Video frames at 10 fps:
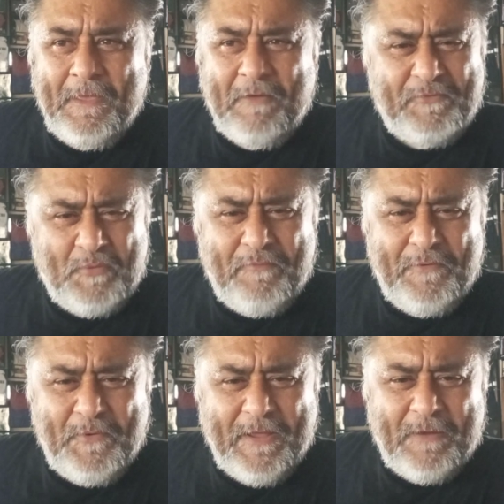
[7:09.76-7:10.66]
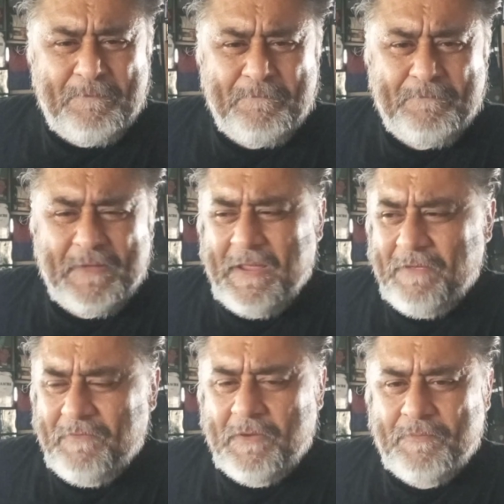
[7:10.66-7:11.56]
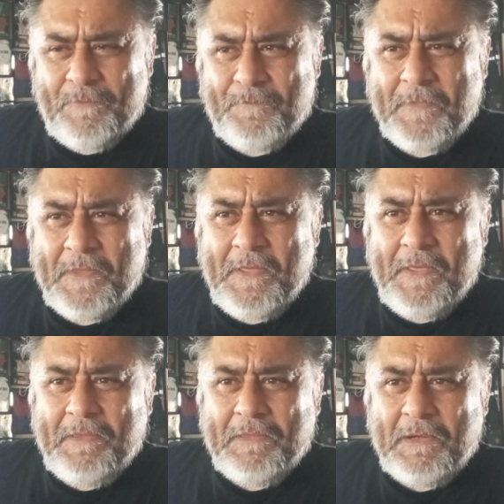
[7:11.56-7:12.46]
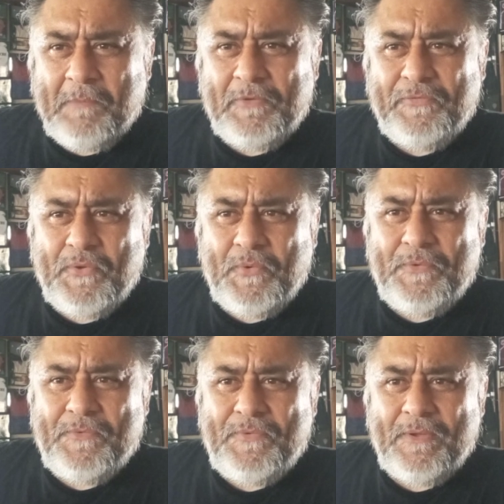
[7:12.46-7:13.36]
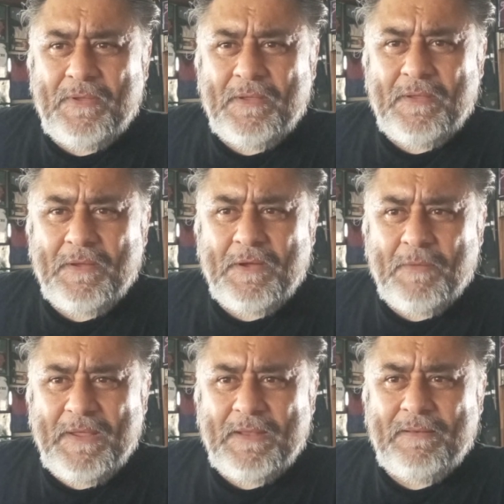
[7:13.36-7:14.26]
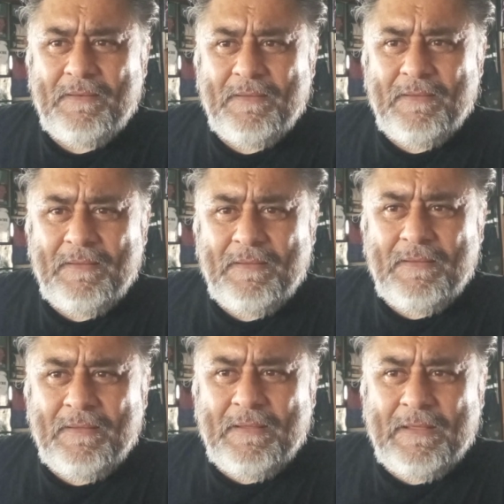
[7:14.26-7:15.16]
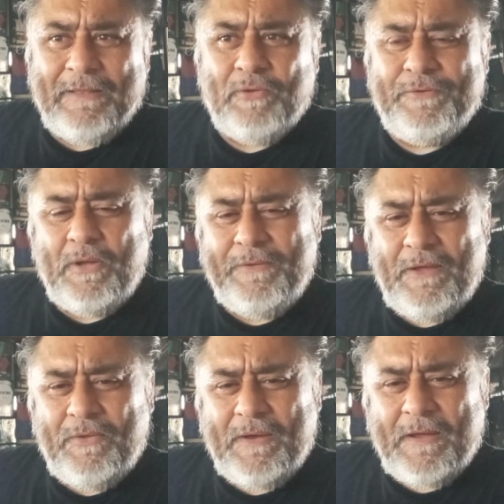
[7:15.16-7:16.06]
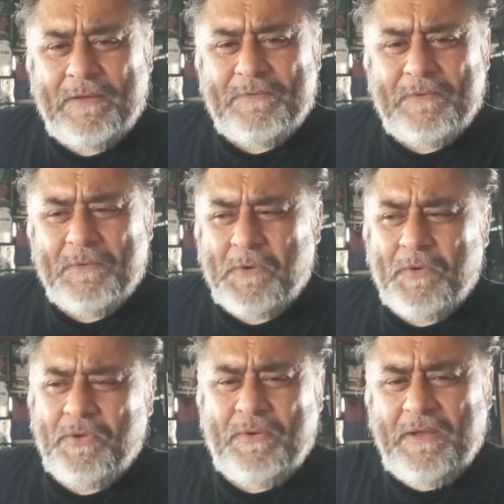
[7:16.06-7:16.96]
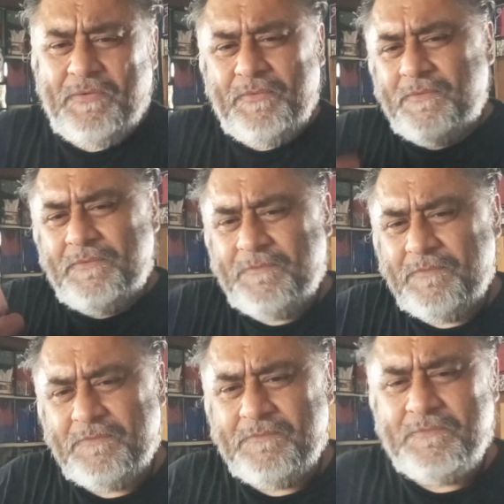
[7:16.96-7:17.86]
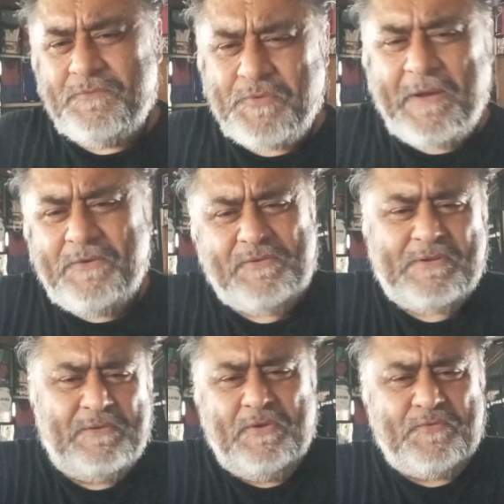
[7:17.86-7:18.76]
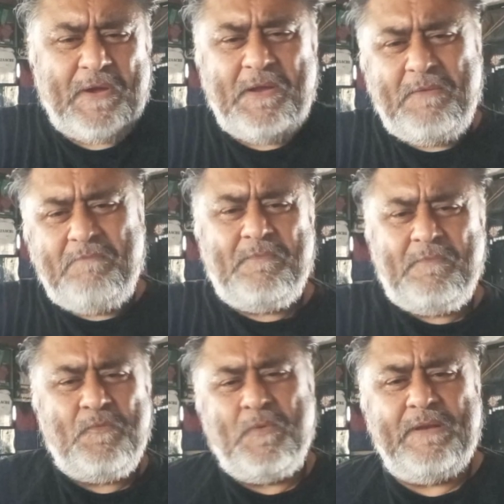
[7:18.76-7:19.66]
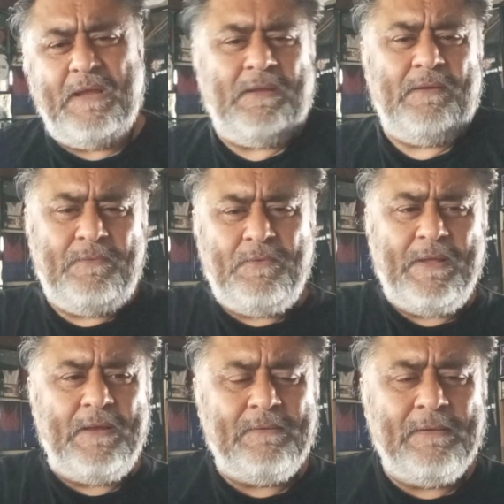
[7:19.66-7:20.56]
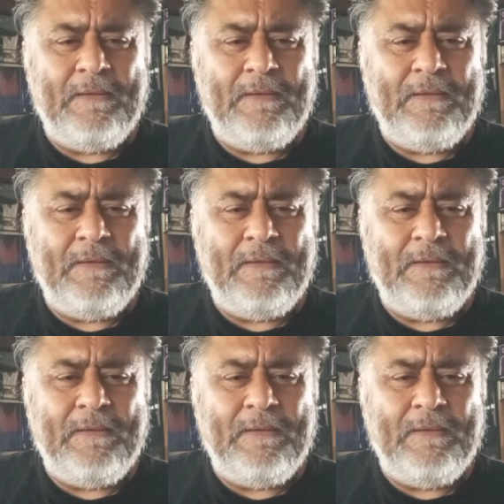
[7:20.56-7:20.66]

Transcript: every so often you get them. I have a couple. The humble students come in and they'll tell the other guys, oh, you don't need to train. Just continue training. One day you'll get it.